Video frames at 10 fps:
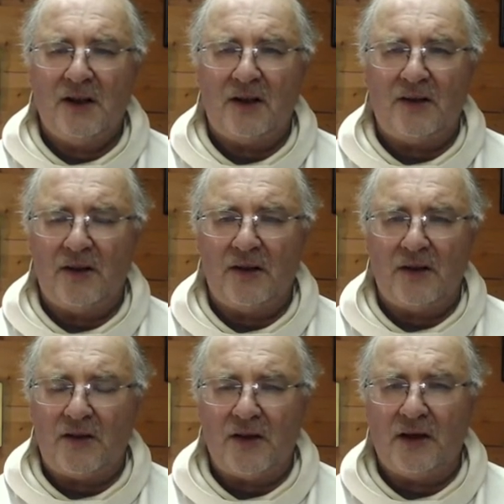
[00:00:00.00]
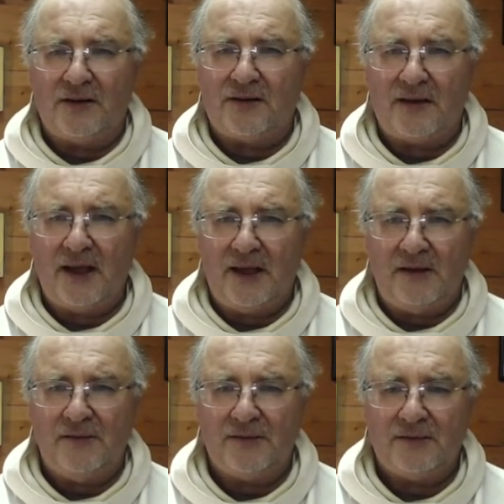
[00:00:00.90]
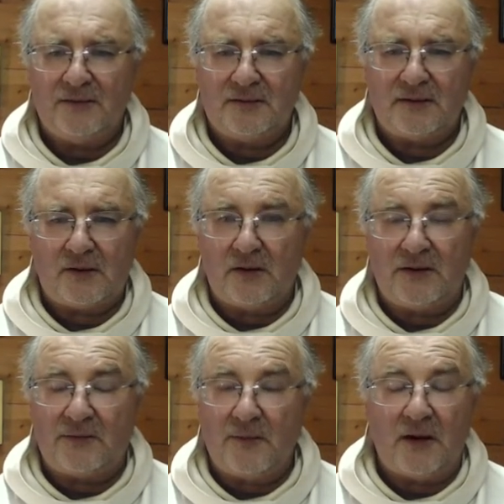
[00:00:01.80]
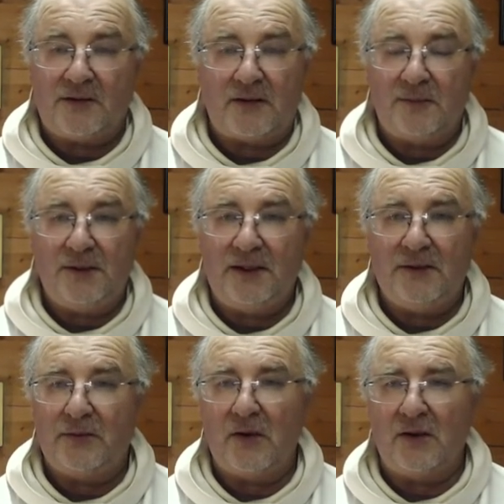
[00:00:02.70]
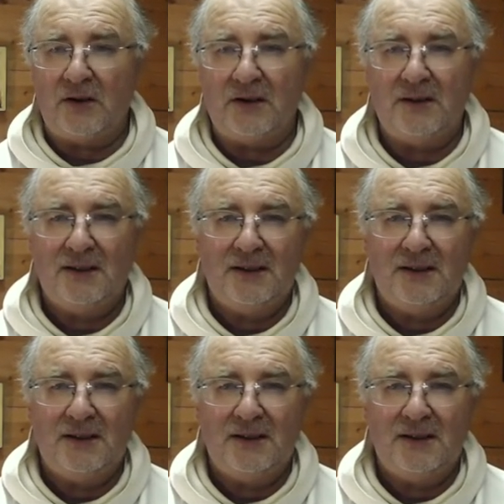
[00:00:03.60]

the third slave got his master completely wrong.